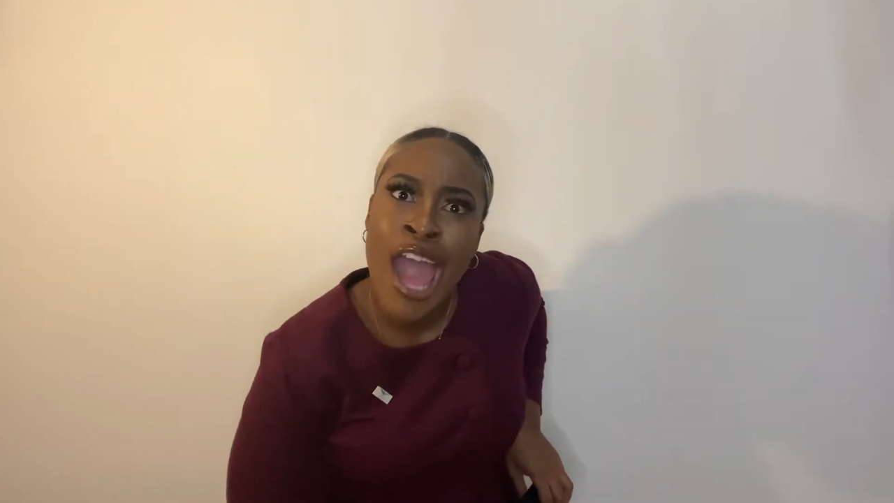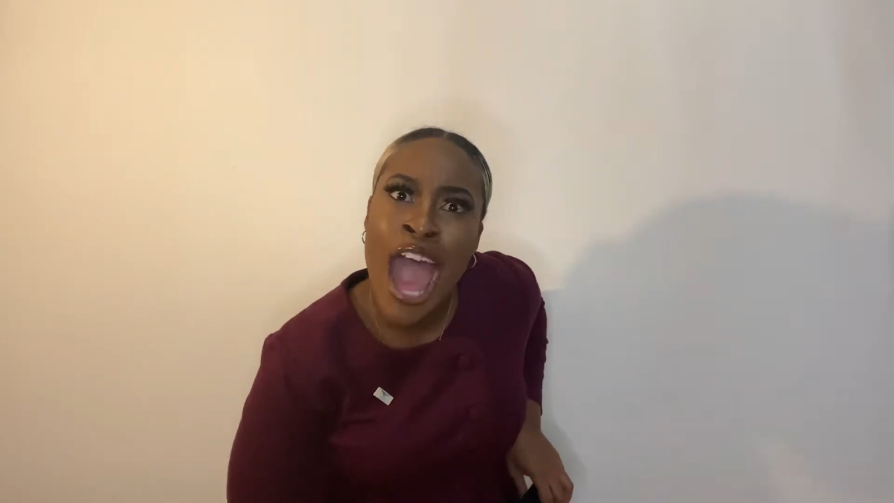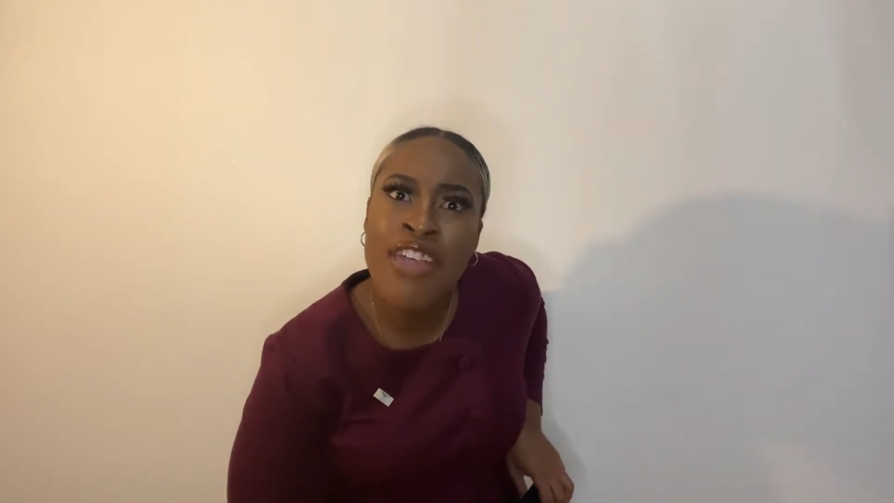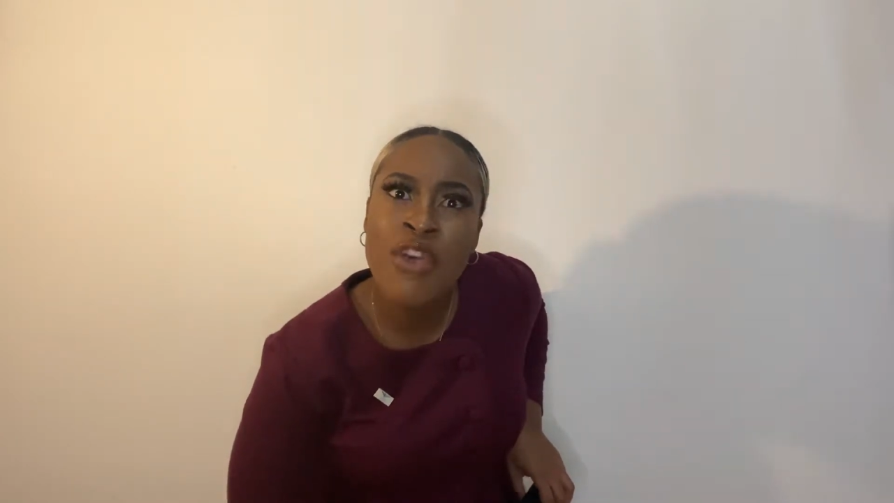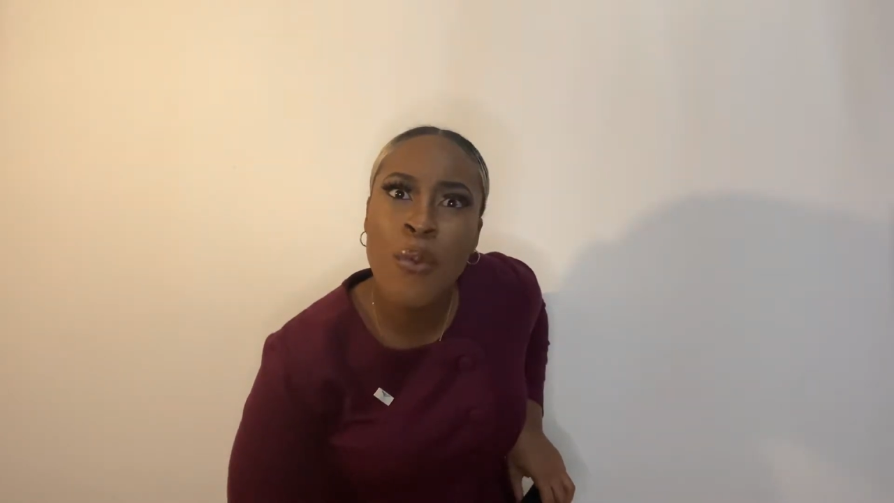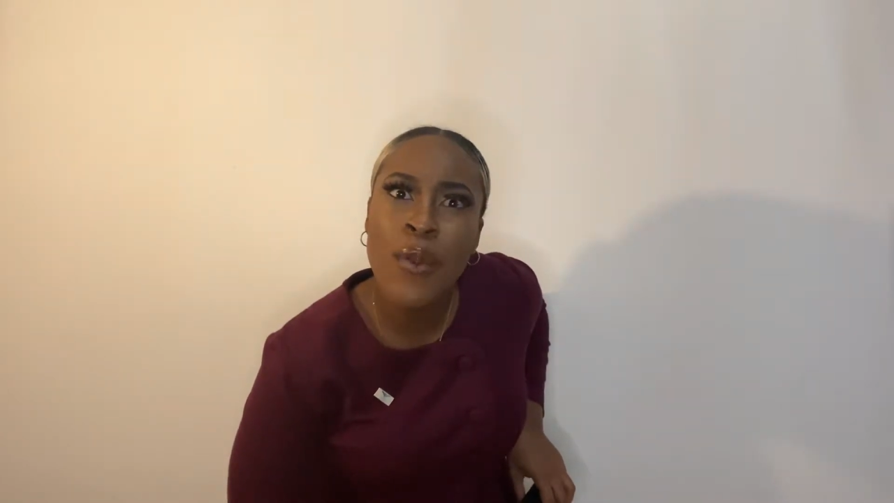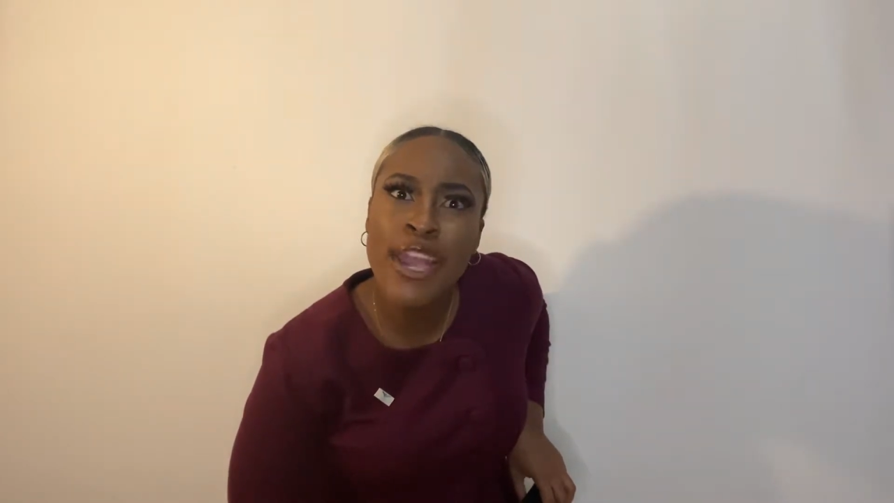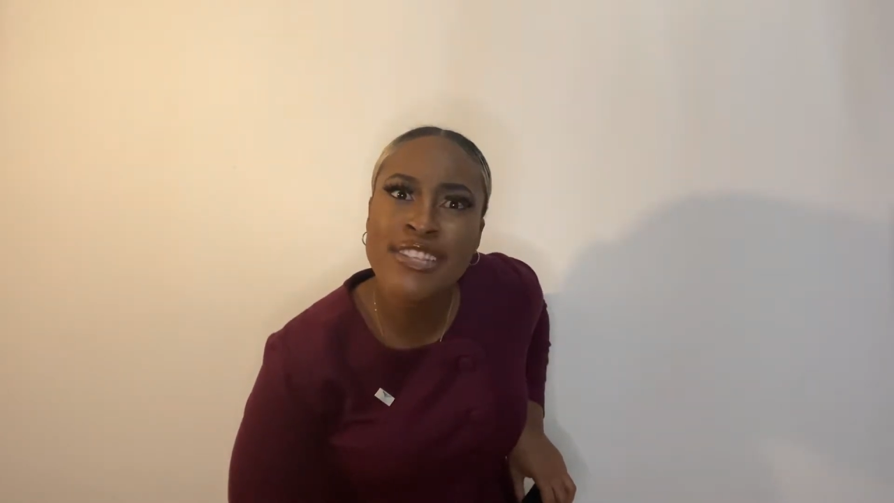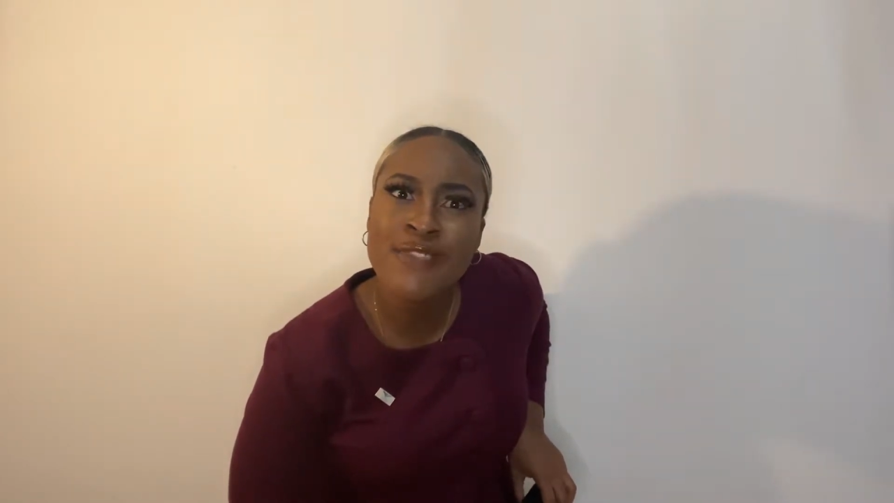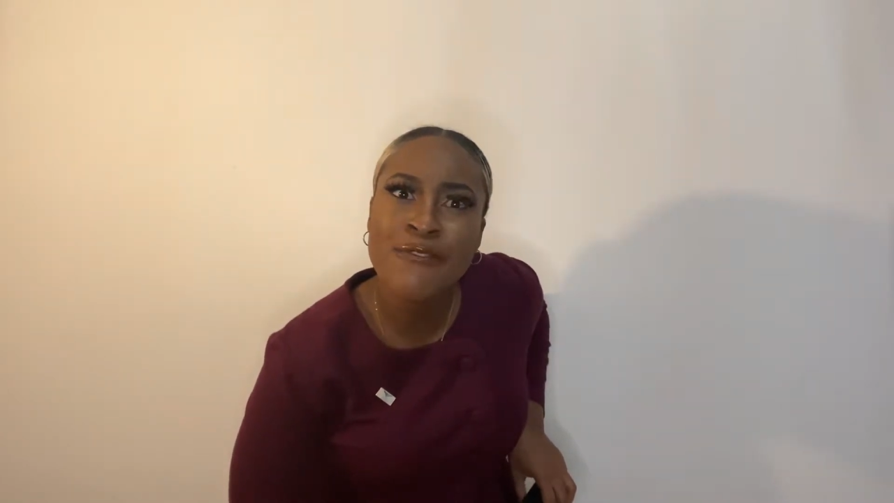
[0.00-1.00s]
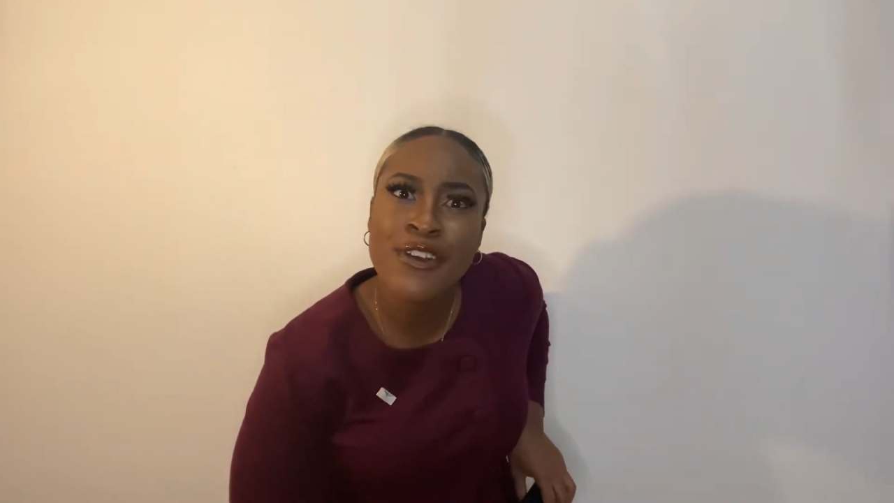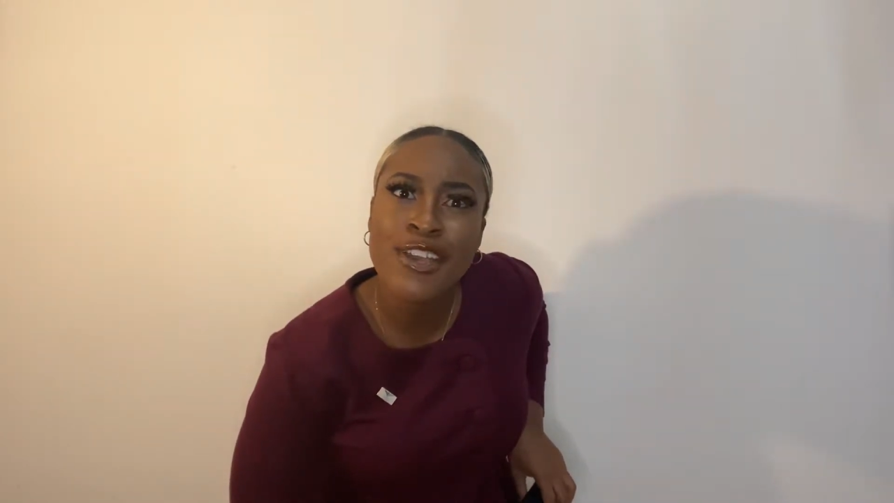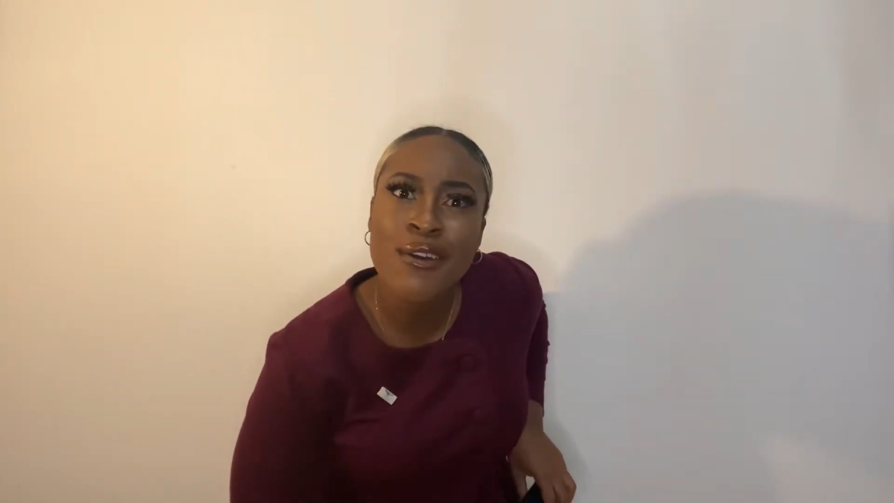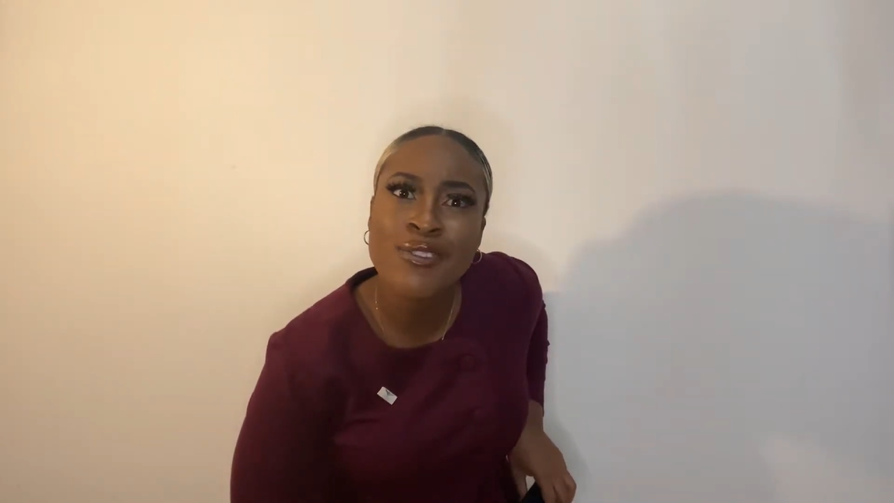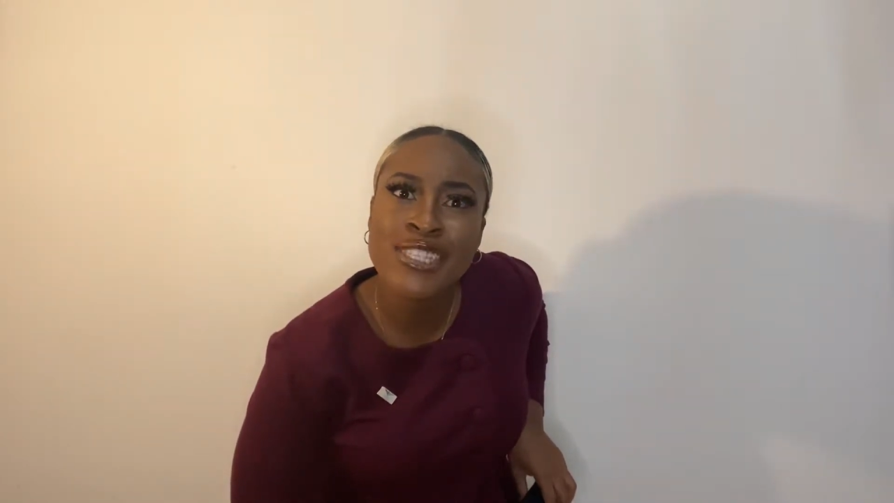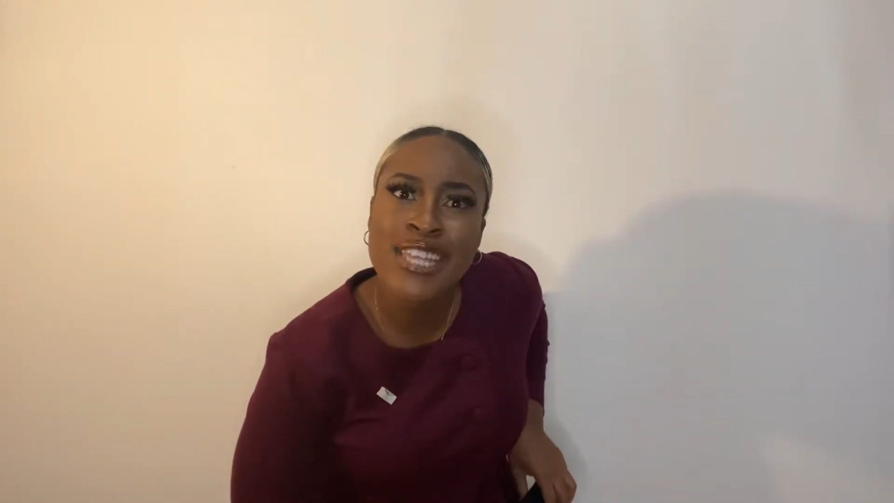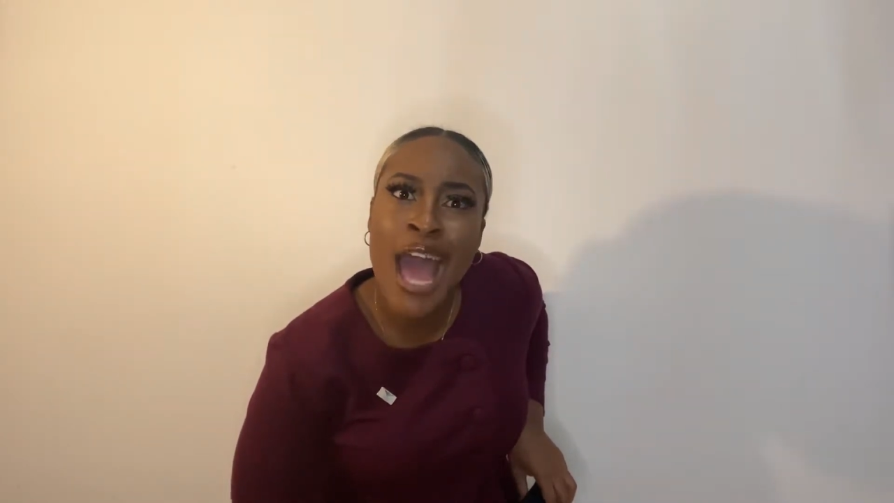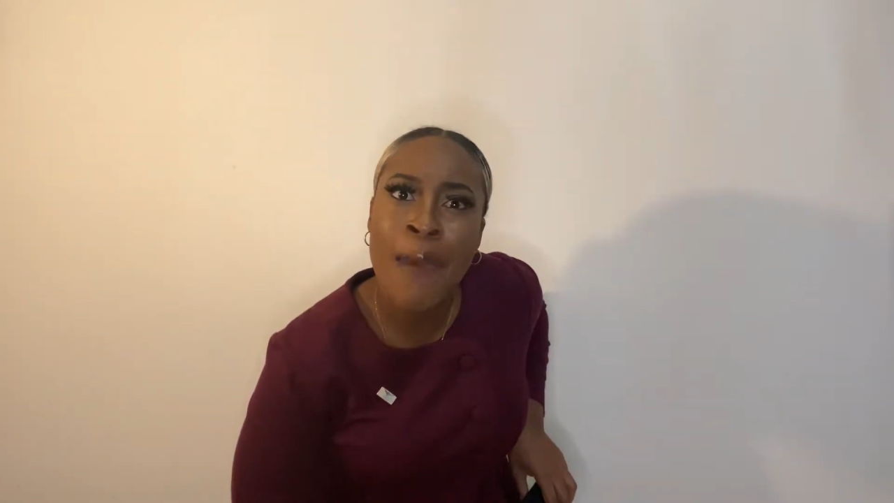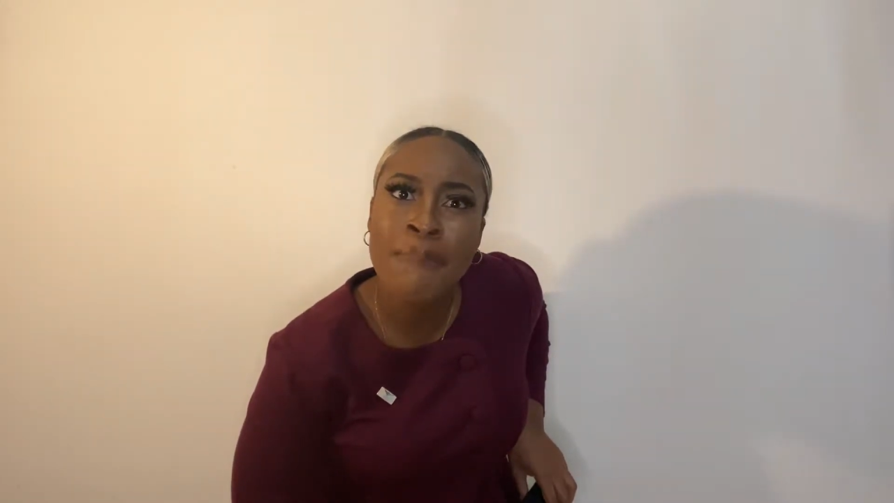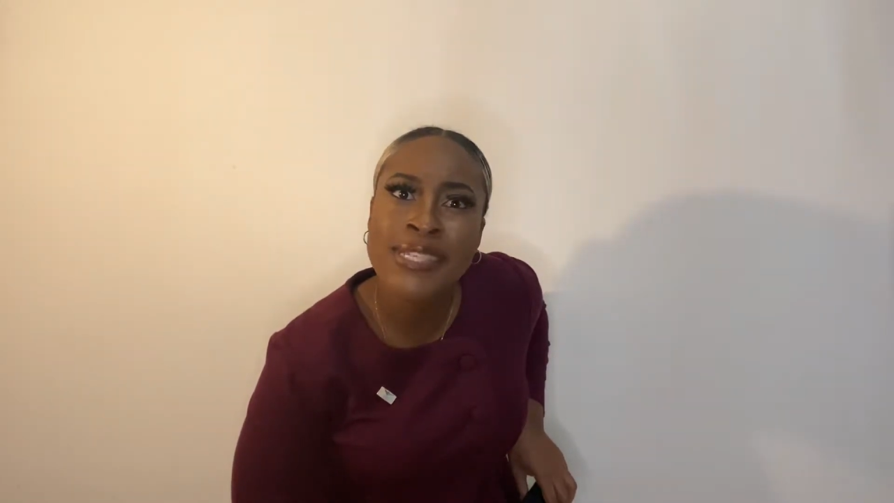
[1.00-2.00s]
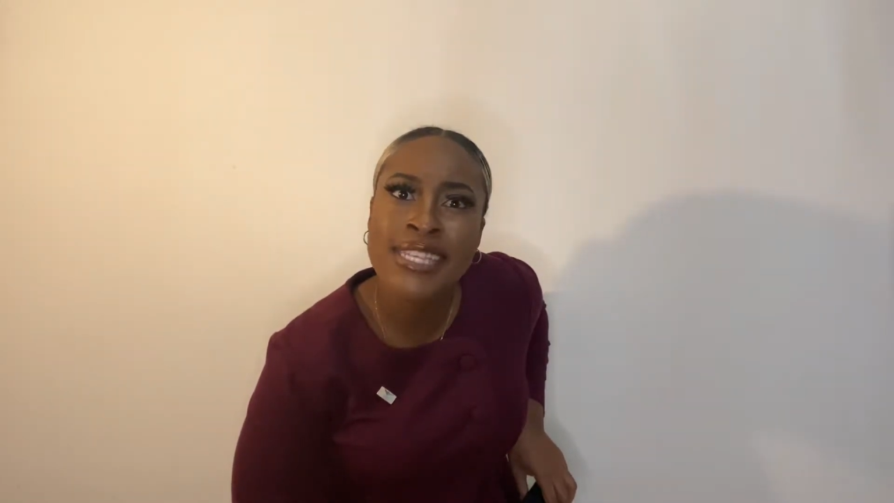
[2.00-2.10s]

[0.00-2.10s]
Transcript: and the reason for your stop is